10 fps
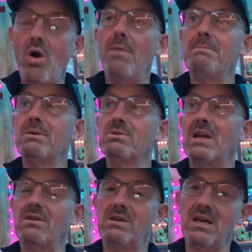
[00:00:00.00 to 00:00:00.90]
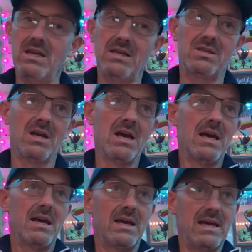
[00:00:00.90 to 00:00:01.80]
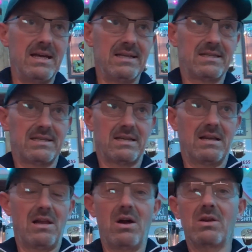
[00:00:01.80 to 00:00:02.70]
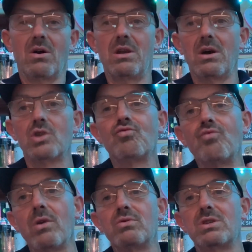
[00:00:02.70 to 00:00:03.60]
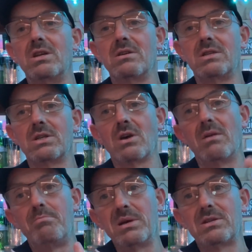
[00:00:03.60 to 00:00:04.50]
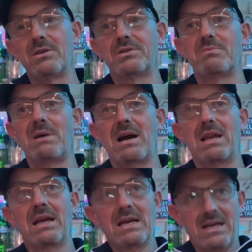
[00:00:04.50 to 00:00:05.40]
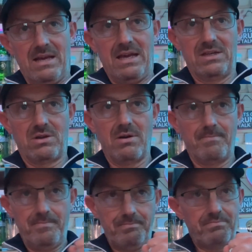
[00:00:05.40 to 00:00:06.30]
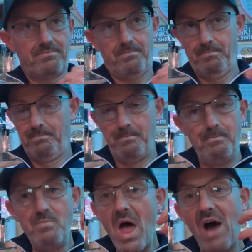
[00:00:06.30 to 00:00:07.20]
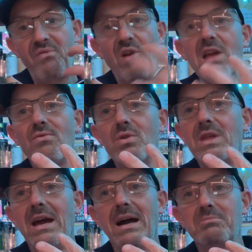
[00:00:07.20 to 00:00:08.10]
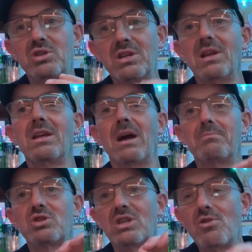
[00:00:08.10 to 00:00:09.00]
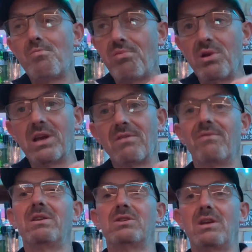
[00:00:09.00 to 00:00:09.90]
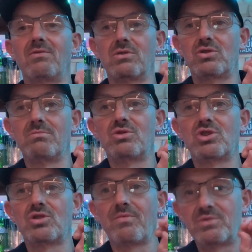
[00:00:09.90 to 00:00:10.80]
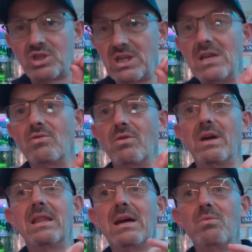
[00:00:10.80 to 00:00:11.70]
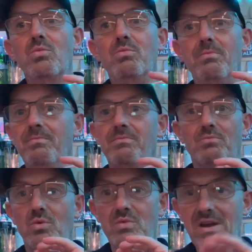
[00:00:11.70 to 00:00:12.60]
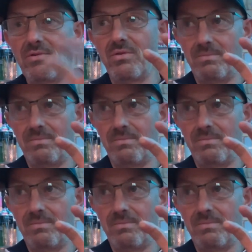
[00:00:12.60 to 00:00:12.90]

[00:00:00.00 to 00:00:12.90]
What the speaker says: a milk stout. Guinness is like got a nice roastiness. It's got a bitterness about it. It's got a flavour in there. I'm still pretty convinced they've got some secret that they will never